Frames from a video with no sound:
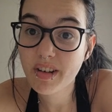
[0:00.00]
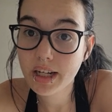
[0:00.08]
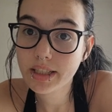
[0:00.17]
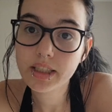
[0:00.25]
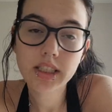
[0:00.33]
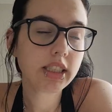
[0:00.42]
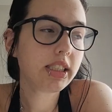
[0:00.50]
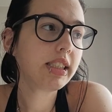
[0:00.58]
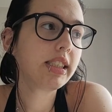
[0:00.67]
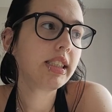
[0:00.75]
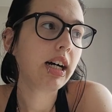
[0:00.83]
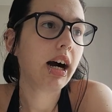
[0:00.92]
fine
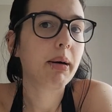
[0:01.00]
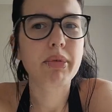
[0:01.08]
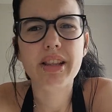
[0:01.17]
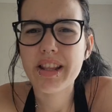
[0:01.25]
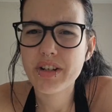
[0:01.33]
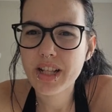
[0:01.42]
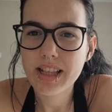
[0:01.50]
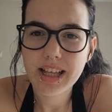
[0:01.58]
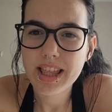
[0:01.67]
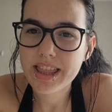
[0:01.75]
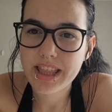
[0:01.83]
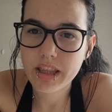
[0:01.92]
um, and then just had like
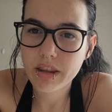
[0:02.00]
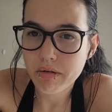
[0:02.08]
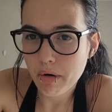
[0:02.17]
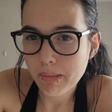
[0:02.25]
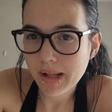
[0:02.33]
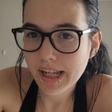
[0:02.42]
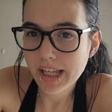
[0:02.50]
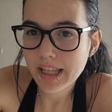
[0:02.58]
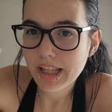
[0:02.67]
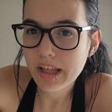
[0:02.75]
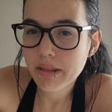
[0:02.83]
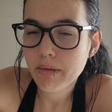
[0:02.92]
a thin throw blanket
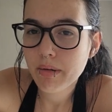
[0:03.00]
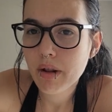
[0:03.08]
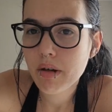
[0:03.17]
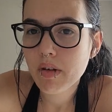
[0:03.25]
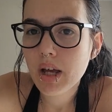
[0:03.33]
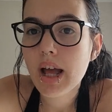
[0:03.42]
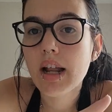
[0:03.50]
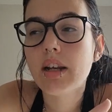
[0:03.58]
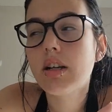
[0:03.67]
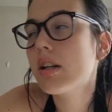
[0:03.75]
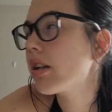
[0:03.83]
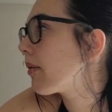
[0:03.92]
that I threw on over
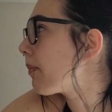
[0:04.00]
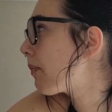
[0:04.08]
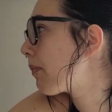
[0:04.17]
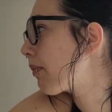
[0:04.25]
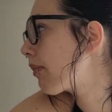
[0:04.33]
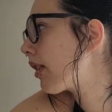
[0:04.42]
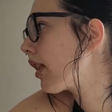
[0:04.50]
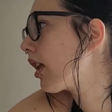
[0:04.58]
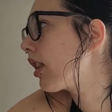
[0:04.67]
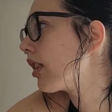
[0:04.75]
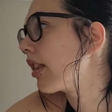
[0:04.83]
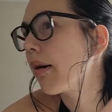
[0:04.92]
and
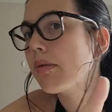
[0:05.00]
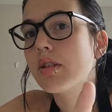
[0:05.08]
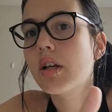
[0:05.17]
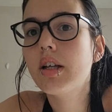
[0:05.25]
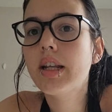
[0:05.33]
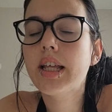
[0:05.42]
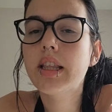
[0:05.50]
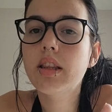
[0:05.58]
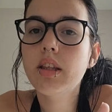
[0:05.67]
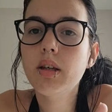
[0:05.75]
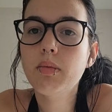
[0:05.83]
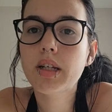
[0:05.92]
that was good. In
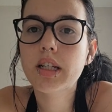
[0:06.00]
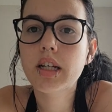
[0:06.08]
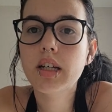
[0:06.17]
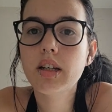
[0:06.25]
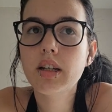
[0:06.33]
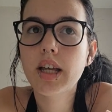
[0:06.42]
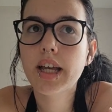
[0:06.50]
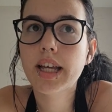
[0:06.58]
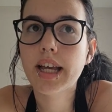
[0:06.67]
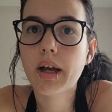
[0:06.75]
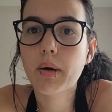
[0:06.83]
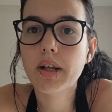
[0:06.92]
the winter it can
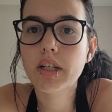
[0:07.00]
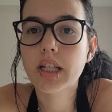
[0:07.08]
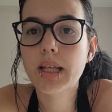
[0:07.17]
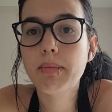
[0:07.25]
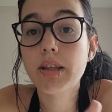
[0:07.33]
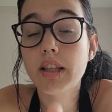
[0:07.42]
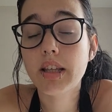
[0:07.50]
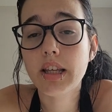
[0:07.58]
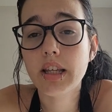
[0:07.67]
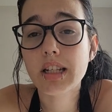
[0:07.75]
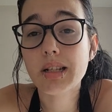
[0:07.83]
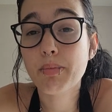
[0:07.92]
get quite chilly but the
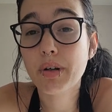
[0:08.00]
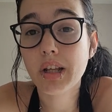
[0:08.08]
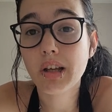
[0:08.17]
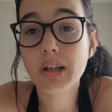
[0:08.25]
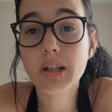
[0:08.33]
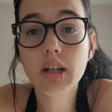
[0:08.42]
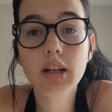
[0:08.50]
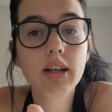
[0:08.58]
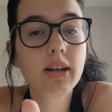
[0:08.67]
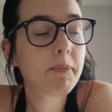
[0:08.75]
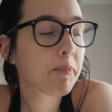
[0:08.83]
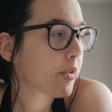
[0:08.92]
heaters are pretty good.
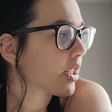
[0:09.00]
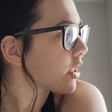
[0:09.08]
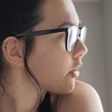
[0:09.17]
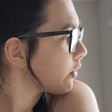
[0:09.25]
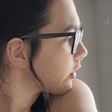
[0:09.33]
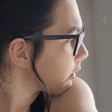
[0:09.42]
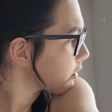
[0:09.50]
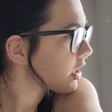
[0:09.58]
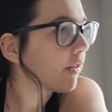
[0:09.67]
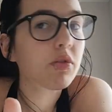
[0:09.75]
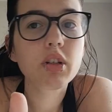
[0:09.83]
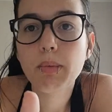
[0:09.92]
That's not, that was
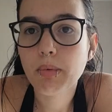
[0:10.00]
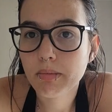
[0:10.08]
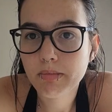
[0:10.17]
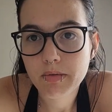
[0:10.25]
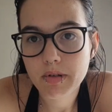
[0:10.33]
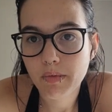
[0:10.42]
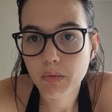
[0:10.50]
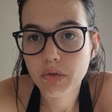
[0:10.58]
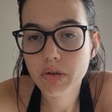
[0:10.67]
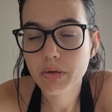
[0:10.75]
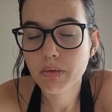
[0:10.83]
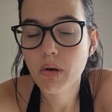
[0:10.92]
never really a problem, it was never
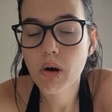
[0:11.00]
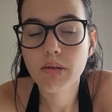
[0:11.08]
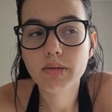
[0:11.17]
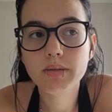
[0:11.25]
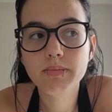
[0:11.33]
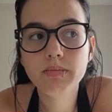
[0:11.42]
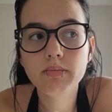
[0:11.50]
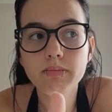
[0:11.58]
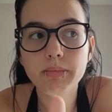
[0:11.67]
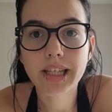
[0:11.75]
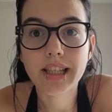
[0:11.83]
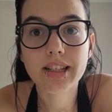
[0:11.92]
really too cold.
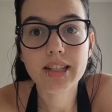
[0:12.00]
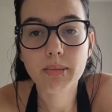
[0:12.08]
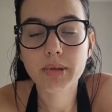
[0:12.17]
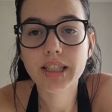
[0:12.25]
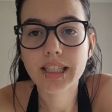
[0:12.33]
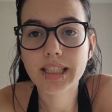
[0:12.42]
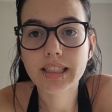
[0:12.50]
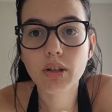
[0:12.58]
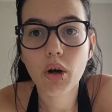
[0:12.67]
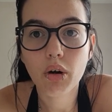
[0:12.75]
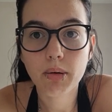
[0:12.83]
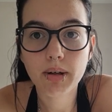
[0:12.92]
But yeah, the summer is
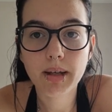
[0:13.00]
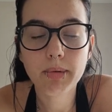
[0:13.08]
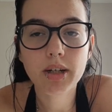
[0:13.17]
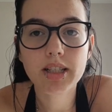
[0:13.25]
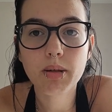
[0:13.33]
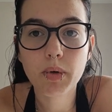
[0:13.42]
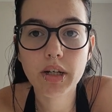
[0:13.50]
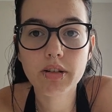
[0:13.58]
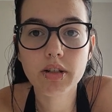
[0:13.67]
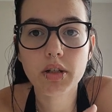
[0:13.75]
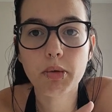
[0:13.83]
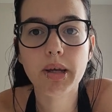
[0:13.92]
horrible here because the
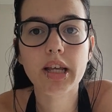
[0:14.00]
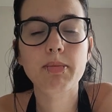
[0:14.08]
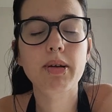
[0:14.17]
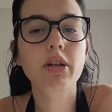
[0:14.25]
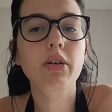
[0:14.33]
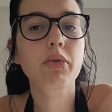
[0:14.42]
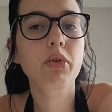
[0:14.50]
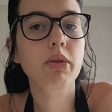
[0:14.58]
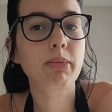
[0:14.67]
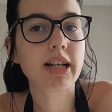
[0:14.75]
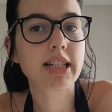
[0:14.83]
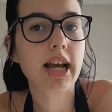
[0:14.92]
windows are so big, especially if you're on
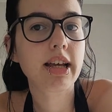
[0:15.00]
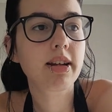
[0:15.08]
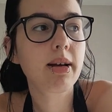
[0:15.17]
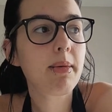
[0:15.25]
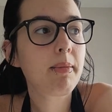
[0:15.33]
my side.